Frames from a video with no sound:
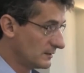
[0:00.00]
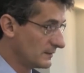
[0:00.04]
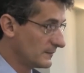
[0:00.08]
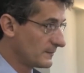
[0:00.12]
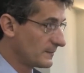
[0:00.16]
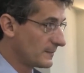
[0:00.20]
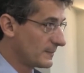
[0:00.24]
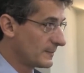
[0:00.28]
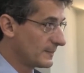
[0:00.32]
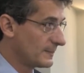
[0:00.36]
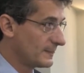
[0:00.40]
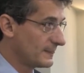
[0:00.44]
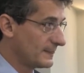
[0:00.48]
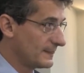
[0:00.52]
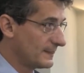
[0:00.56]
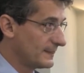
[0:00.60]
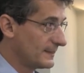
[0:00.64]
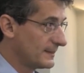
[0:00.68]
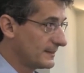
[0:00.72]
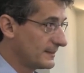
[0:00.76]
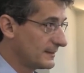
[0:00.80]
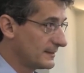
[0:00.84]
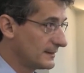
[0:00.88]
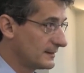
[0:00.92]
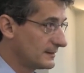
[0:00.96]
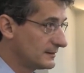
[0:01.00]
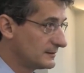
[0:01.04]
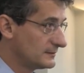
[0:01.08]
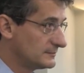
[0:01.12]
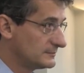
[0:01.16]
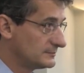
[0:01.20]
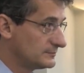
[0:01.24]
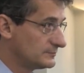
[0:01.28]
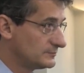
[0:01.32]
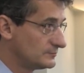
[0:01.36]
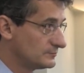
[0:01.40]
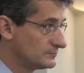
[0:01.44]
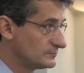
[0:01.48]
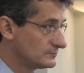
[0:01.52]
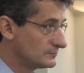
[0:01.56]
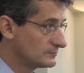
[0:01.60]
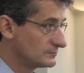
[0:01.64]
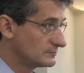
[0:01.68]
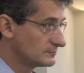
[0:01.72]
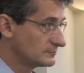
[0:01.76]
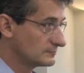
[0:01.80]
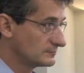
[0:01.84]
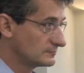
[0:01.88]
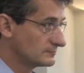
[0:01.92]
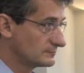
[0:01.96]
Okay, and when do you think
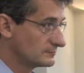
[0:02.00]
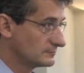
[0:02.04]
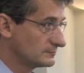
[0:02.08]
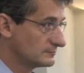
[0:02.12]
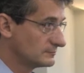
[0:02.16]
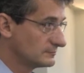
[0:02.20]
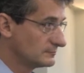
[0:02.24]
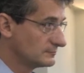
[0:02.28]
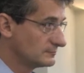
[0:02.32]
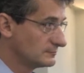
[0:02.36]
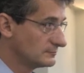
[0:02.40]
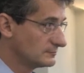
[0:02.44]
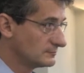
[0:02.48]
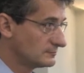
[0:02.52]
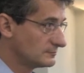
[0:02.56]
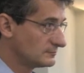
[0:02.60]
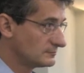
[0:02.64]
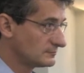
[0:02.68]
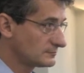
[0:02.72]
this, you know,